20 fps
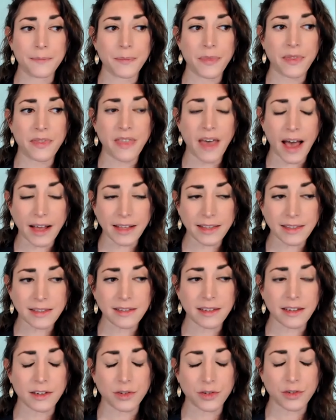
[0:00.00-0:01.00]
That's
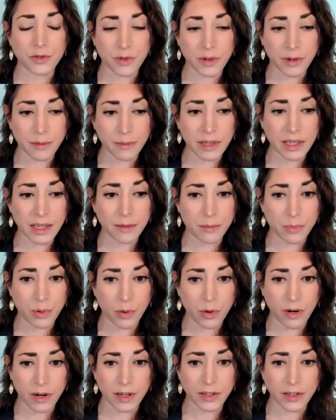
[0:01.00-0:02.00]
extremely
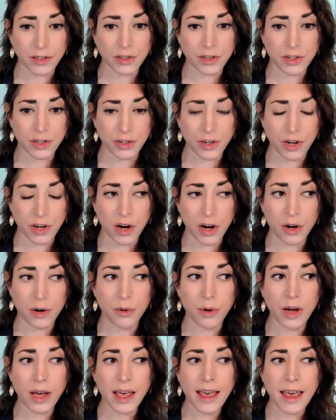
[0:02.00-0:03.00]
important to
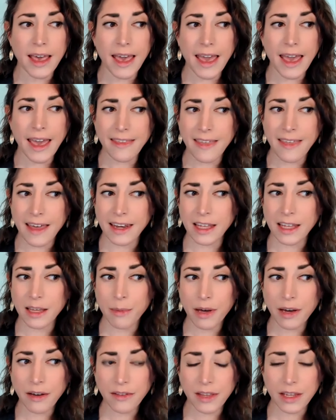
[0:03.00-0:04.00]
know, hey, that
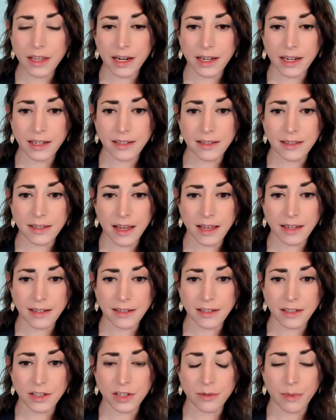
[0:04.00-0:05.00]
email that I
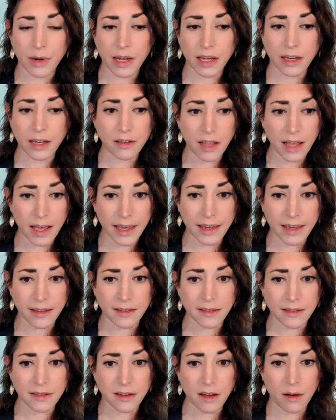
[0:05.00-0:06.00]
sent to my
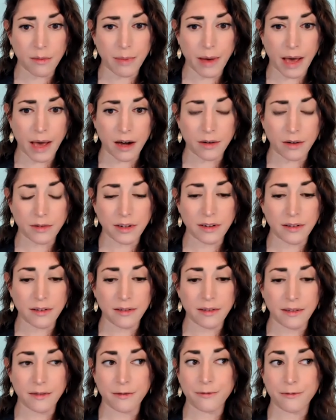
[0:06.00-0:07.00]
clients about
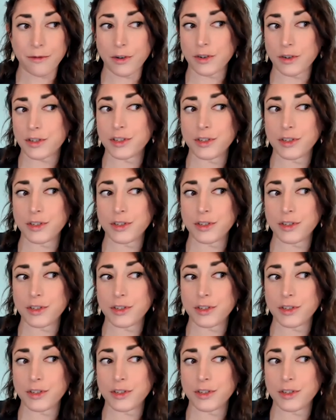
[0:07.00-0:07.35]
first